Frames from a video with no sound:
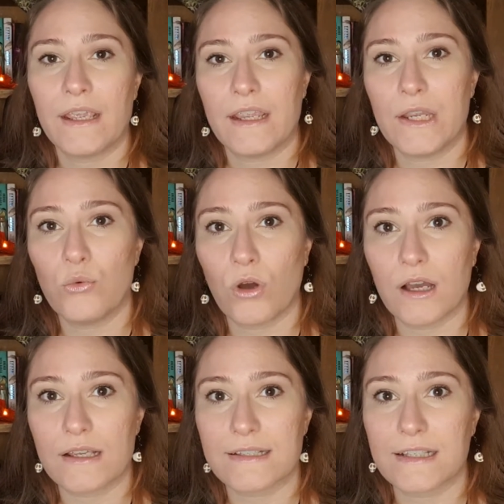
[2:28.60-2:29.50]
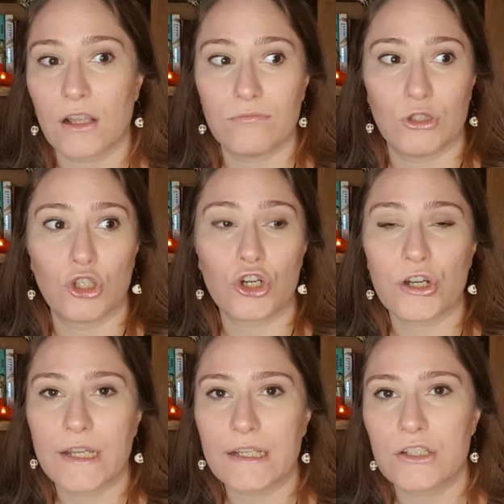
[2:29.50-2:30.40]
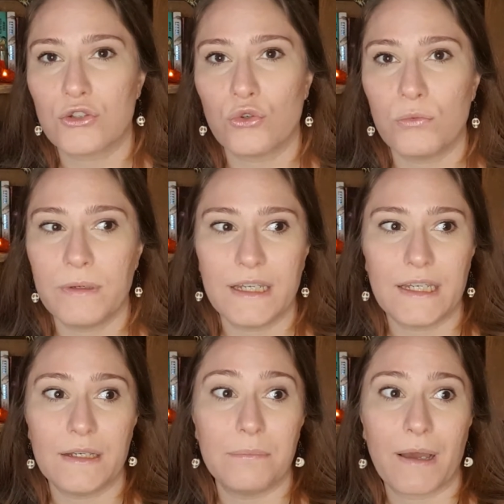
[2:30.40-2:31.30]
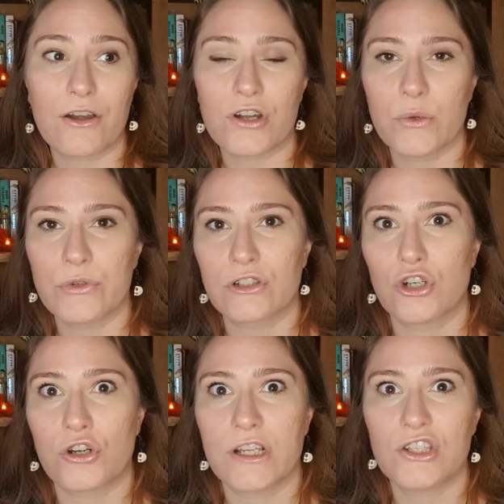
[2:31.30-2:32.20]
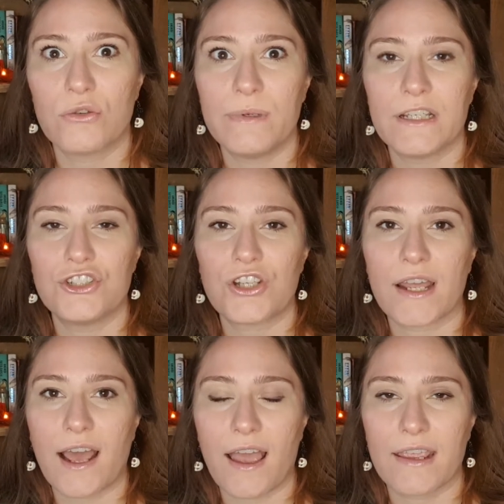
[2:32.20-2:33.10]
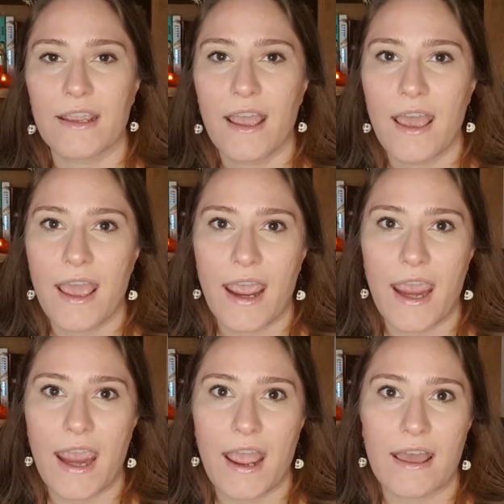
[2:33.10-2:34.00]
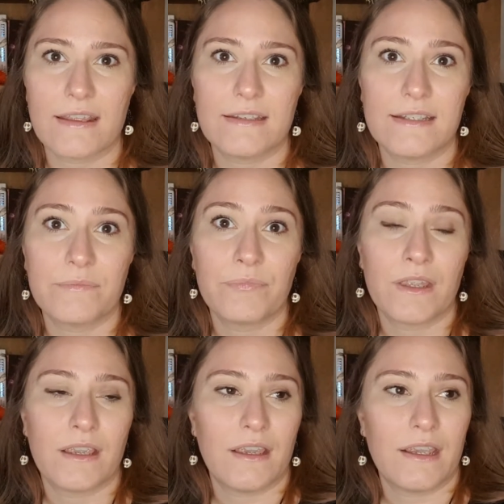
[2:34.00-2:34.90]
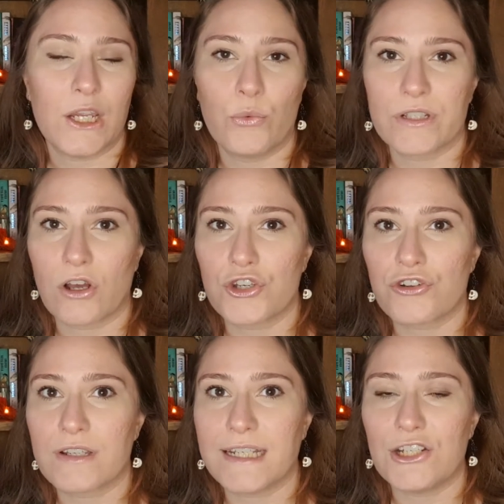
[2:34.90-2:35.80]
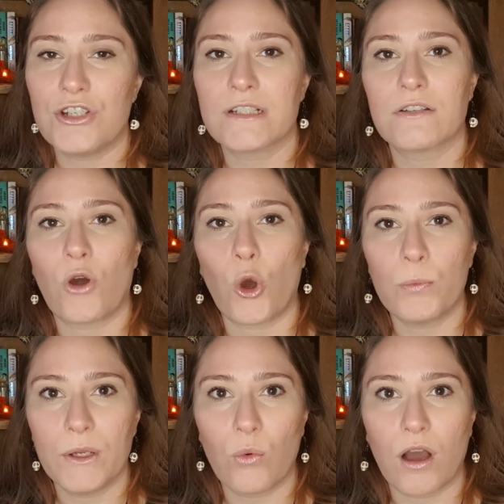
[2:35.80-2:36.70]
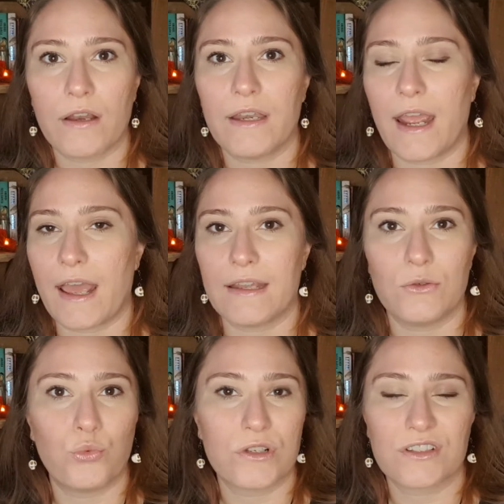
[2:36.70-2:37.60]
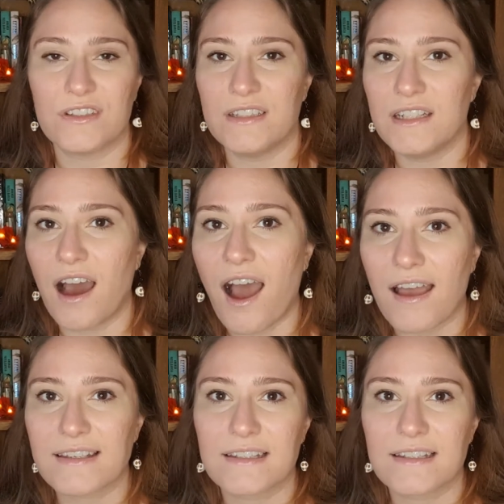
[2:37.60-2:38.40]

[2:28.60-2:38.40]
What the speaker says: He was learning to be better. He was learning to be a Jedi, and he was under the teachings of Obi-Wan and was not